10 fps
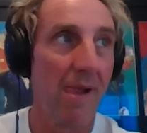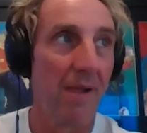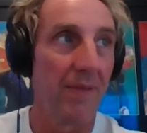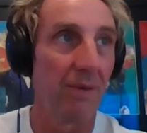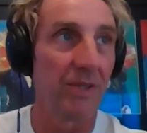
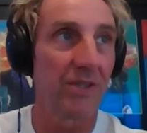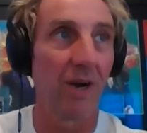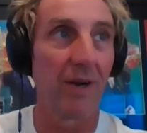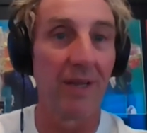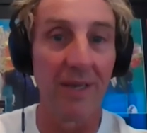then we
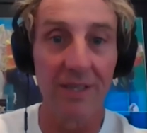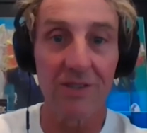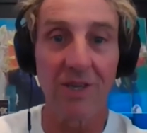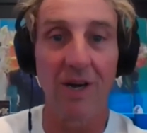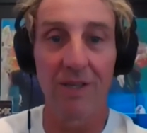started an
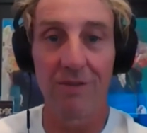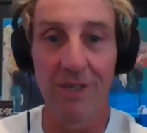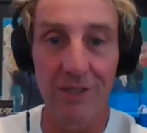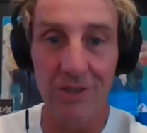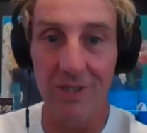install
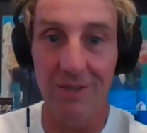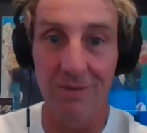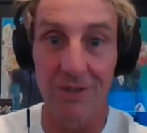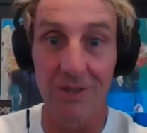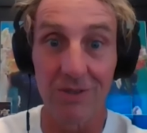division,
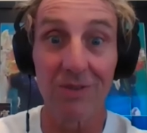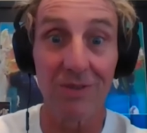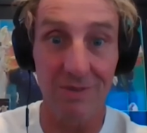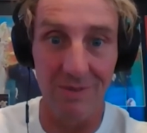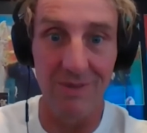which is
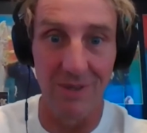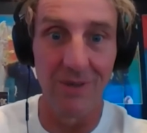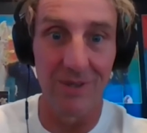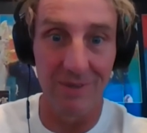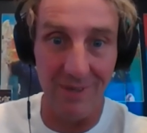
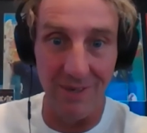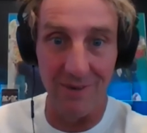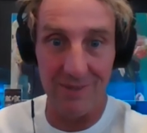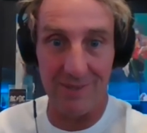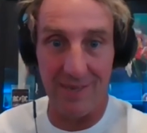doing you know it's
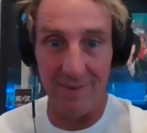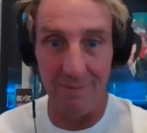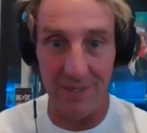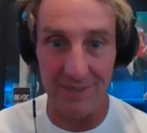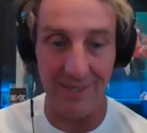staying
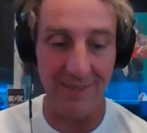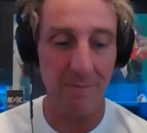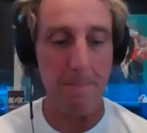busy,